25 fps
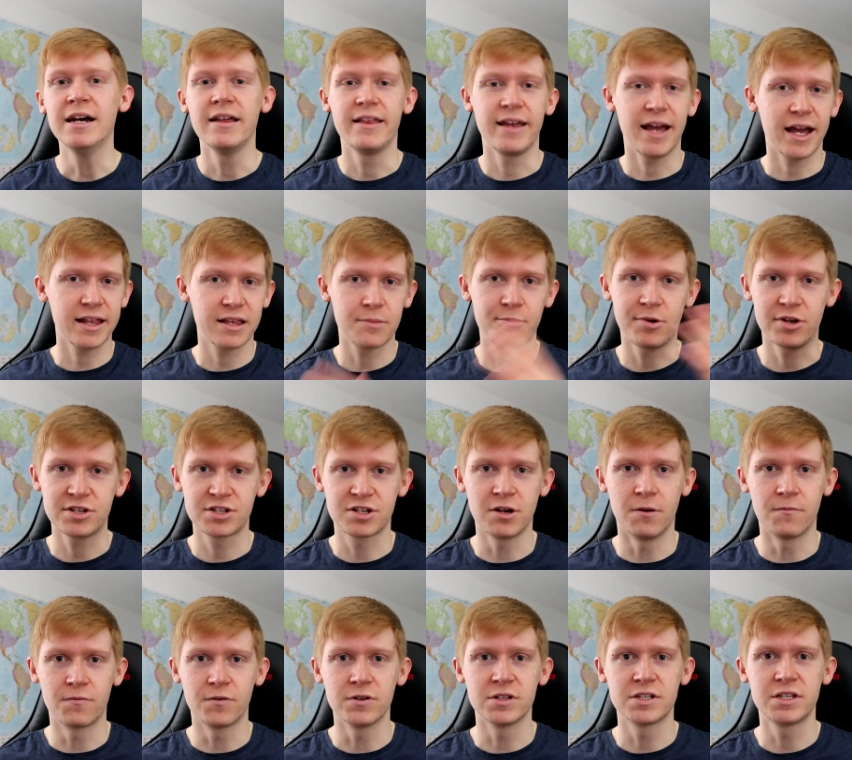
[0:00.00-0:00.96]
They had the press
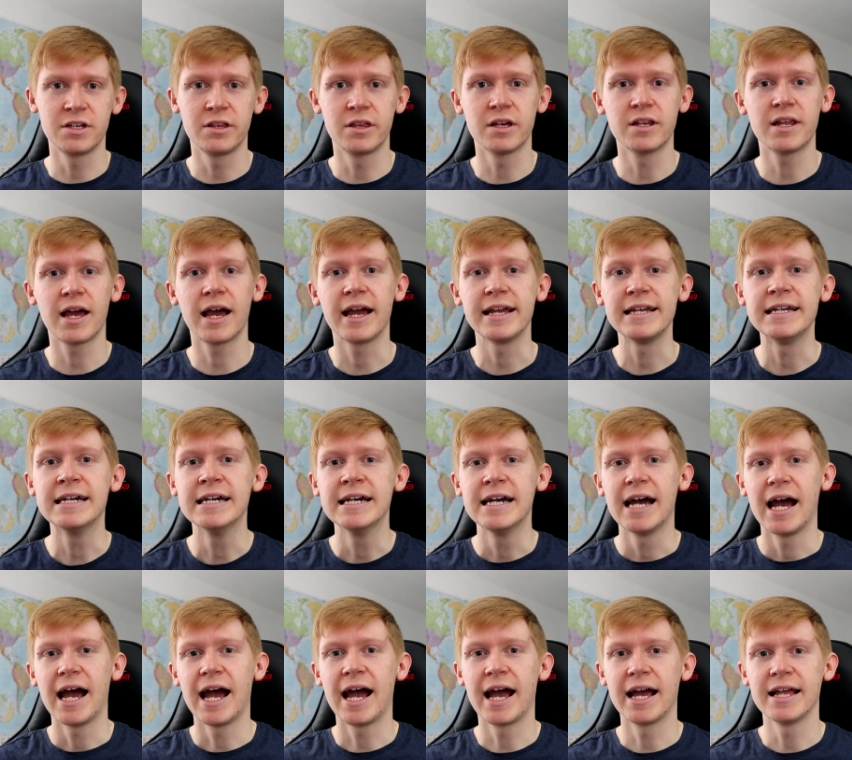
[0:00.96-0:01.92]
conference the other day,
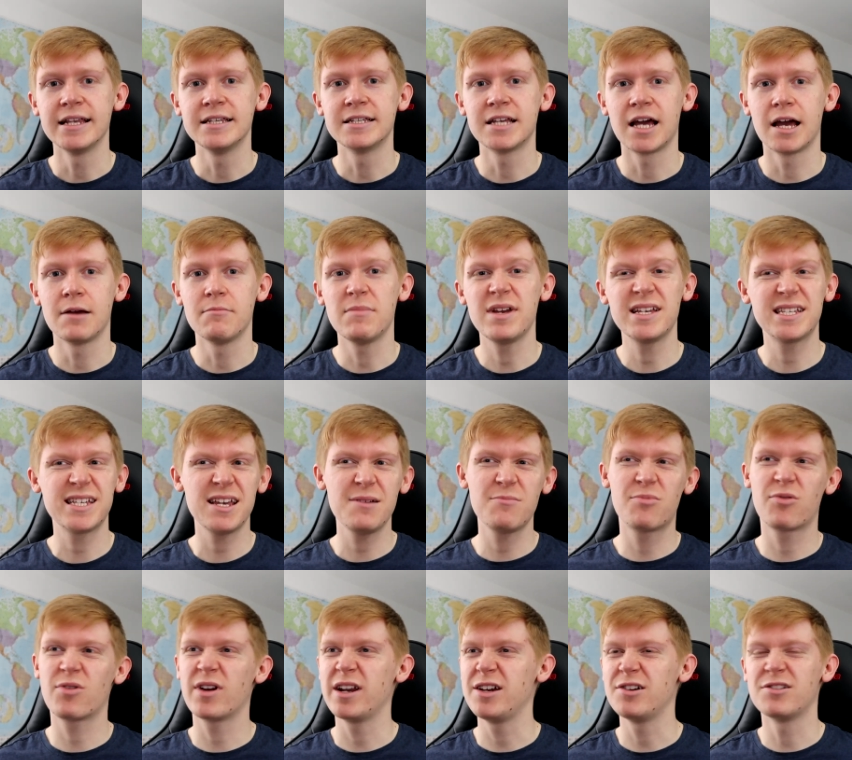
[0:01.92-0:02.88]
and it
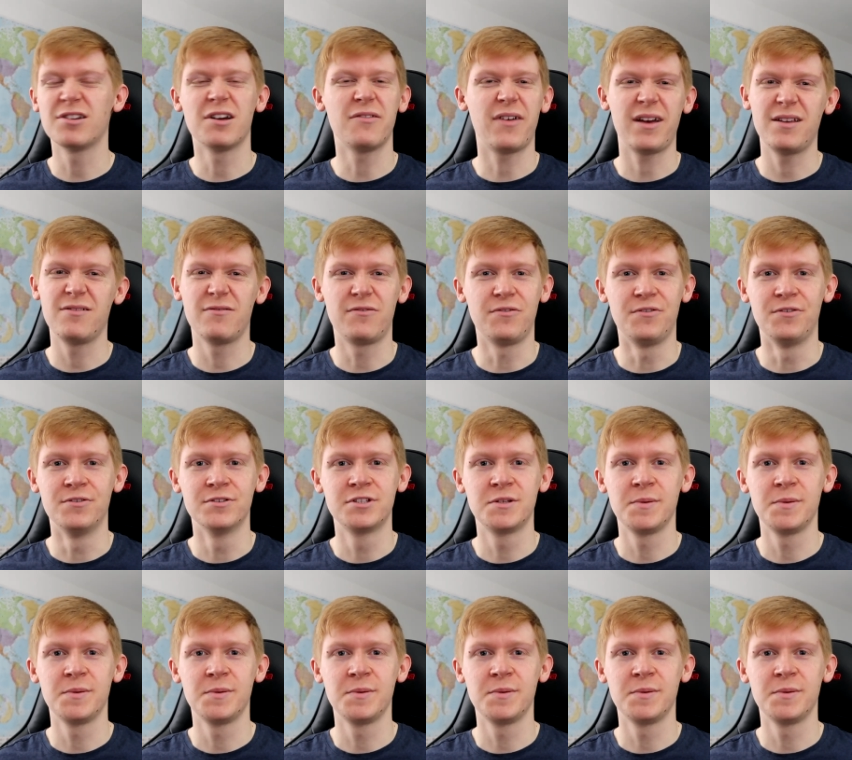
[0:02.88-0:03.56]
seemed pretty uneventful,